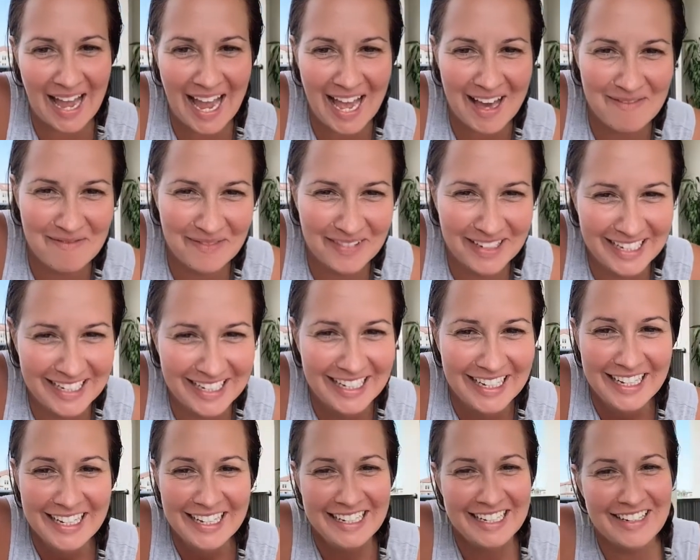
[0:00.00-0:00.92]
Pam,
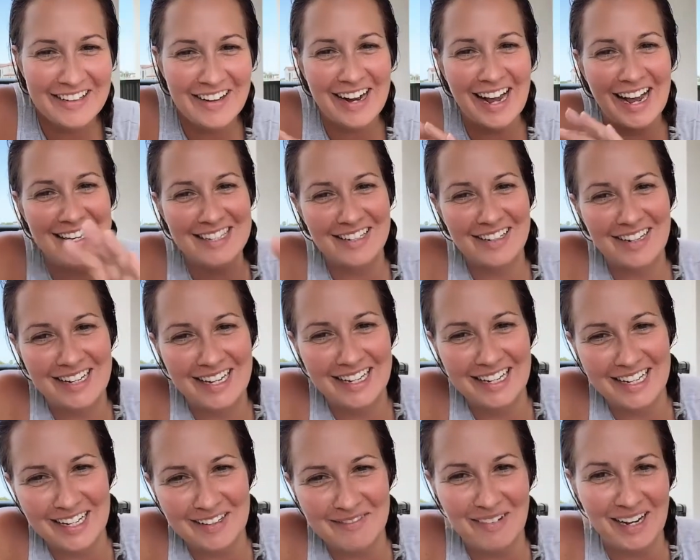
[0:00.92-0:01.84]
you guys are
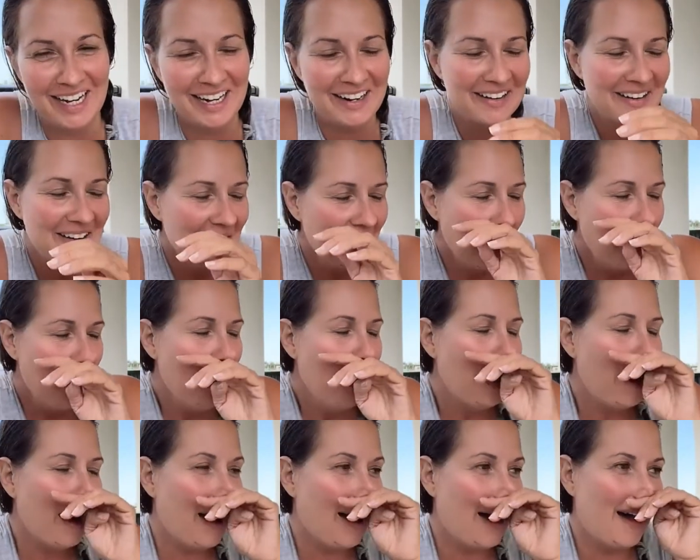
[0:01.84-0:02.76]
killing me.
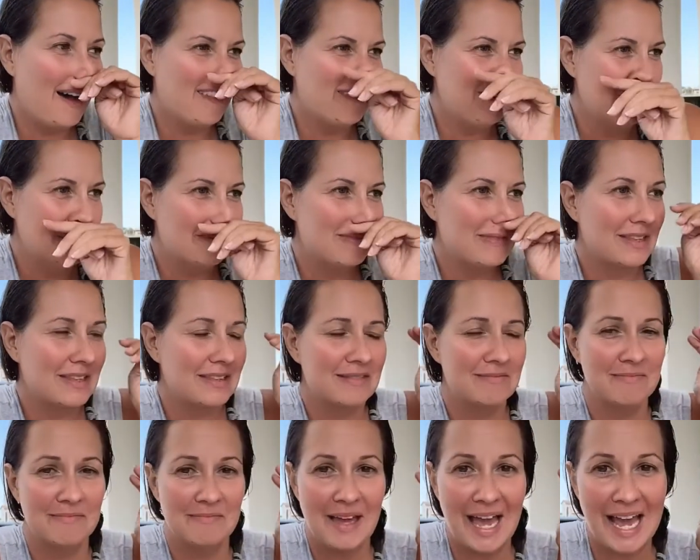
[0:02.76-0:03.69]
Um,
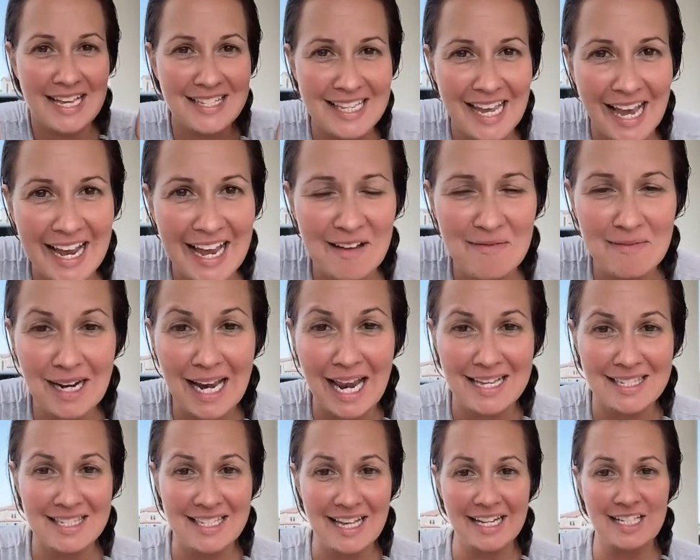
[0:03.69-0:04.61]
ACIM
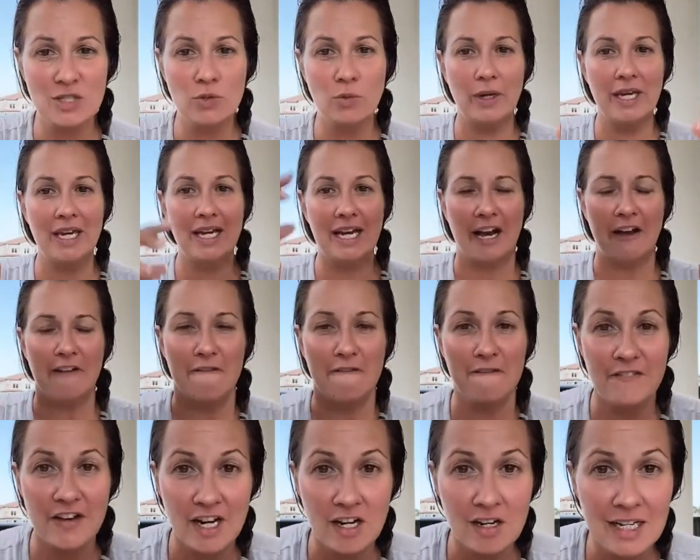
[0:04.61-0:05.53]
class next week.
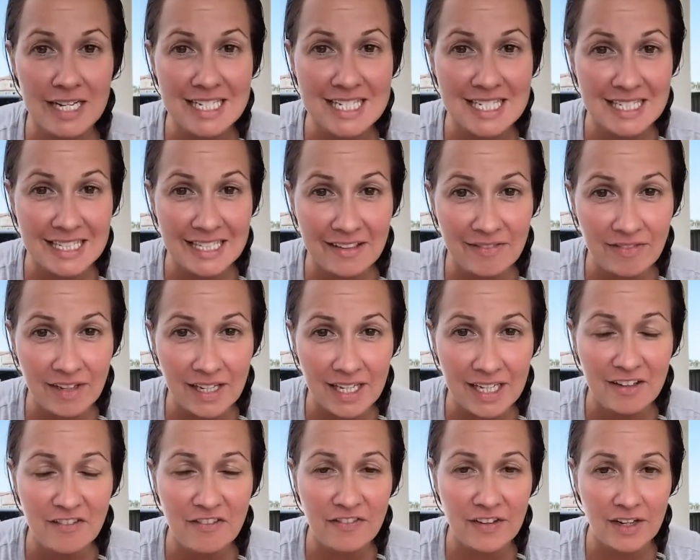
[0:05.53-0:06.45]
Fearless
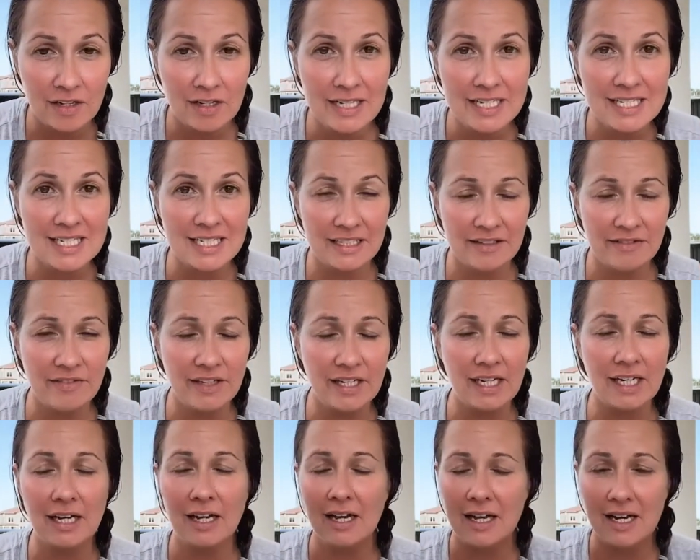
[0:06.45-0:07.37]
living, fearless
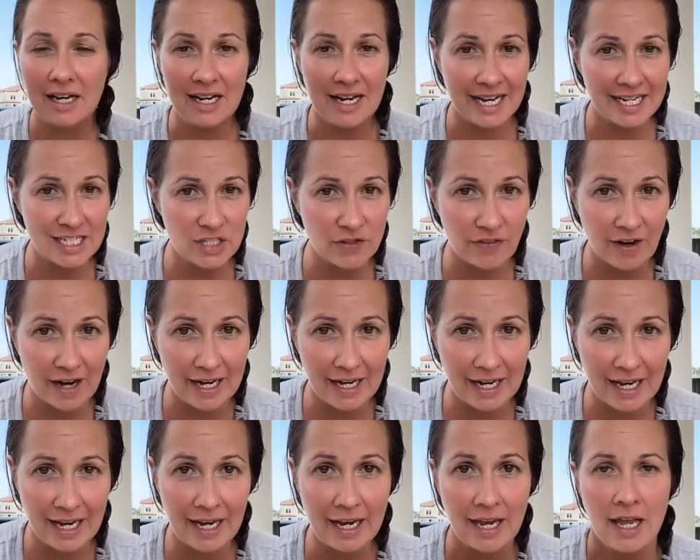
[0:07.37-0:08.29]
living next
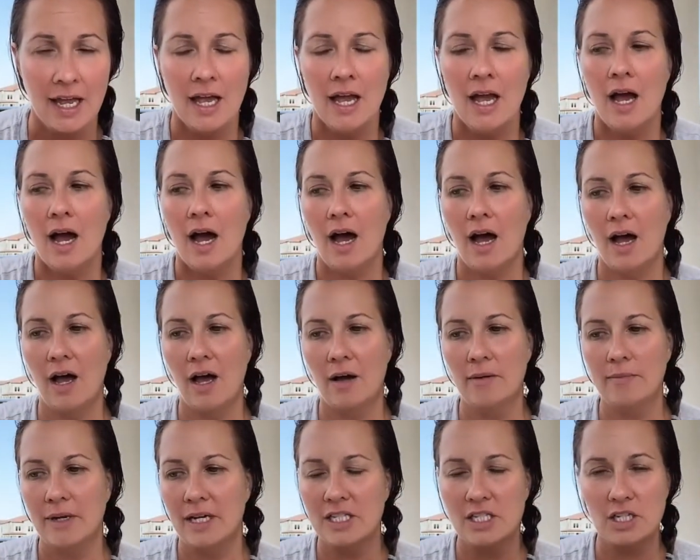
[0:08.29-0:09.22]
Friday.
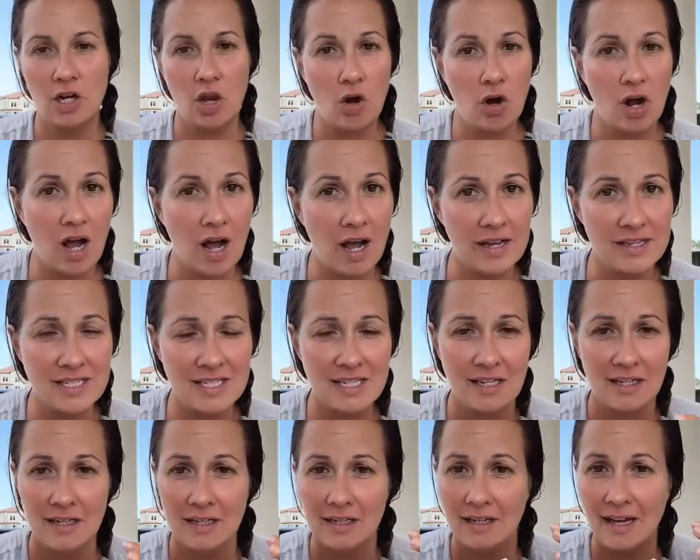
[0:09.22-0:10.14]
Um, it's low
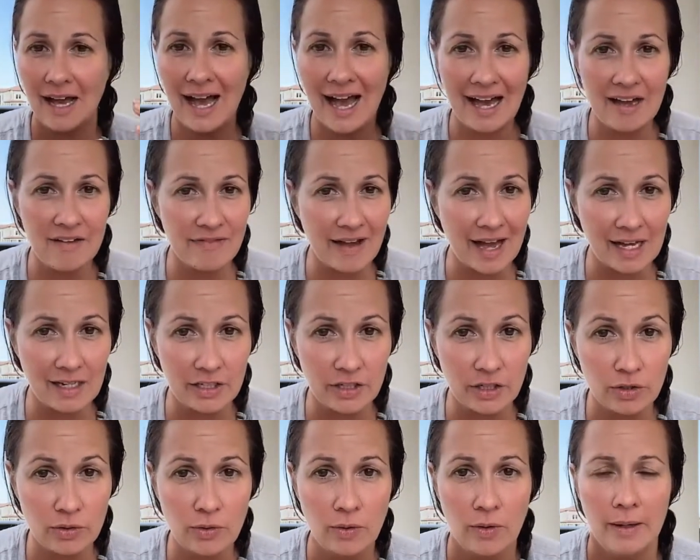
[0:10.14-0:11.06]
cost, high
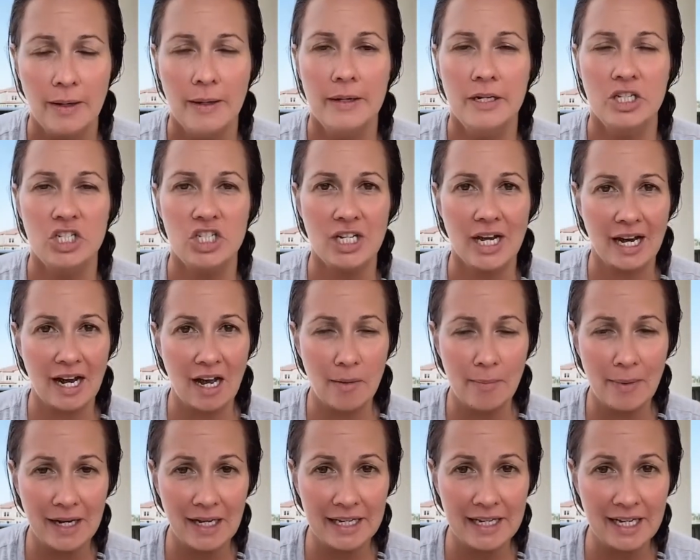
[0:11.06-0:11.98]
value. Check
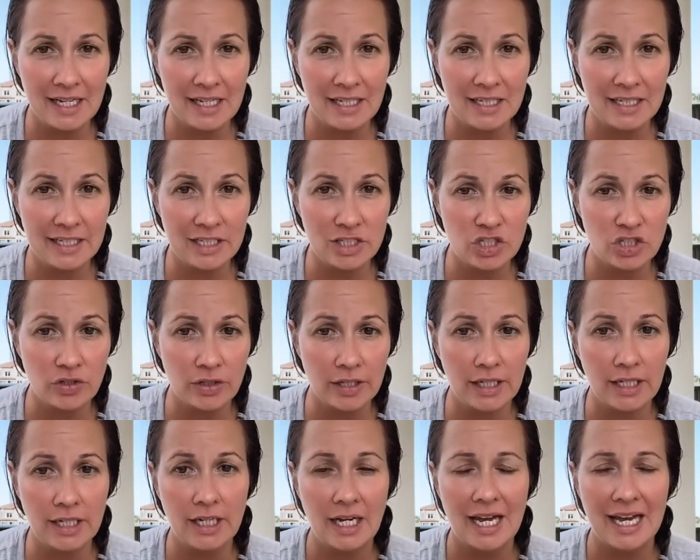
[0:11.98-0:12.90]
out my link in
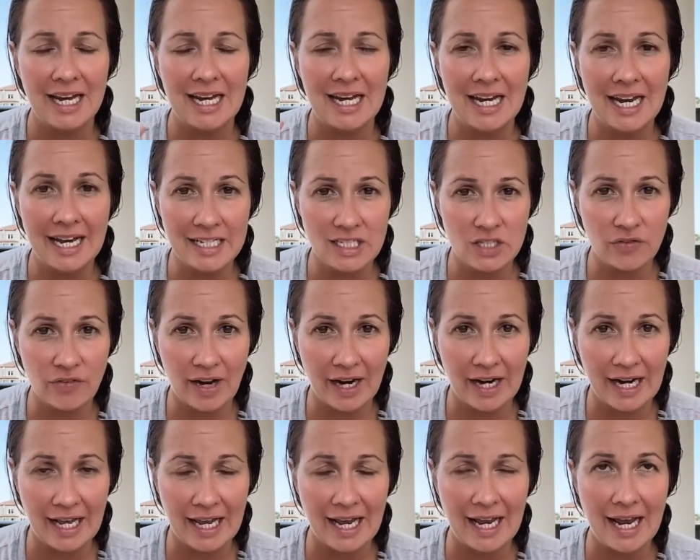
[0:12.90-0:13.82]
Linktree next
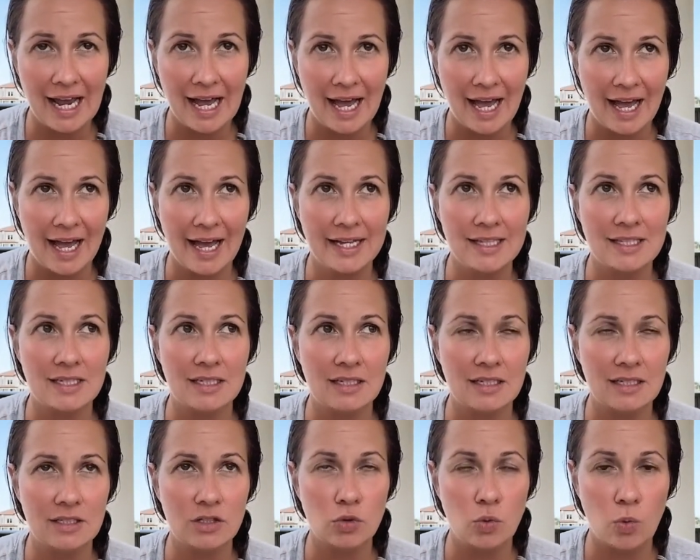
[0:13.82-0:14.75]
Friday at
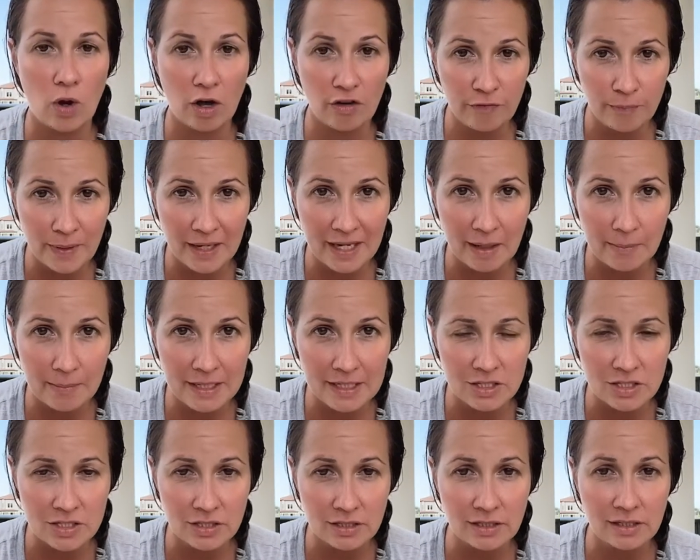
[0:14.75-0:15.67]
12 p.m.
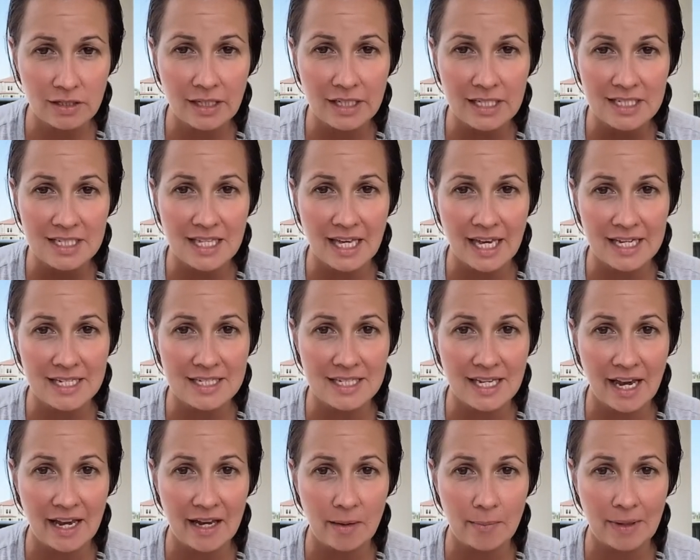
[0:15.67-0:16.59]
Eastern is the
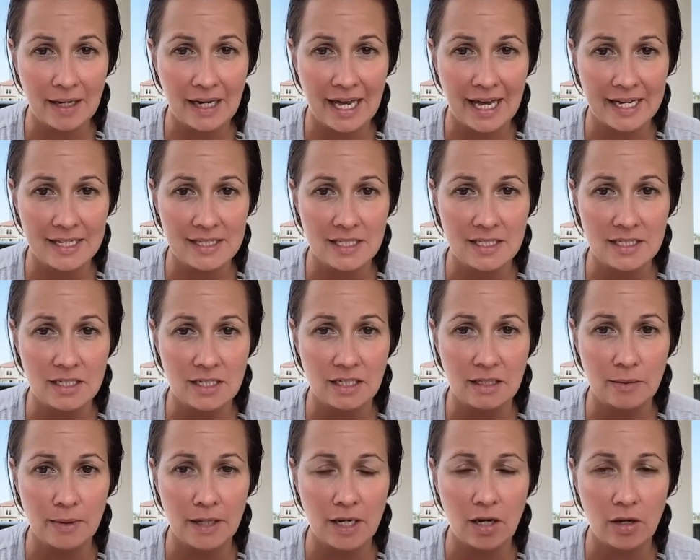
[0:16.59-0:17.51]
ACIM class. It's
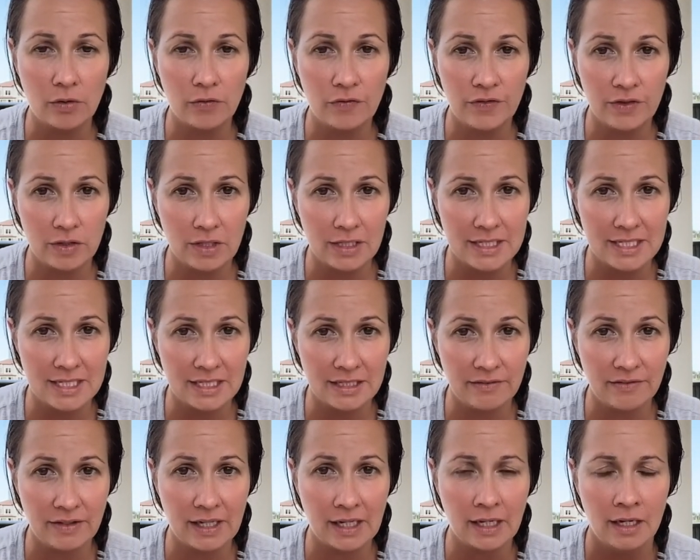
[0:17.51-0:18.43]
going to be called Fearless
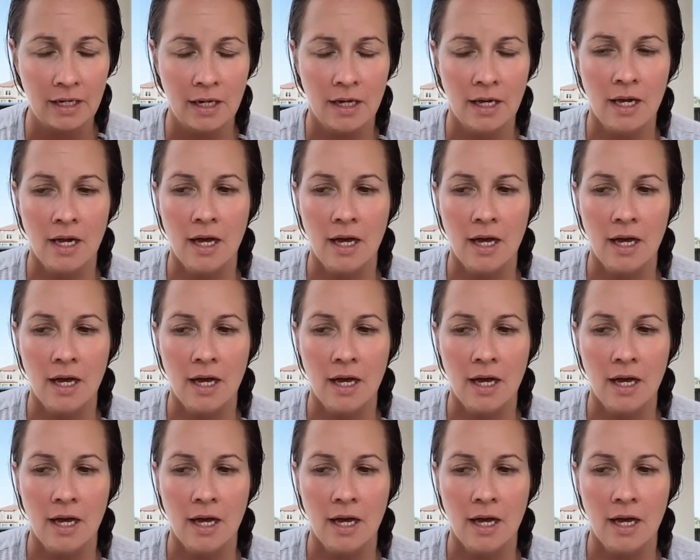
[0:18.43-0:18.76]
Living.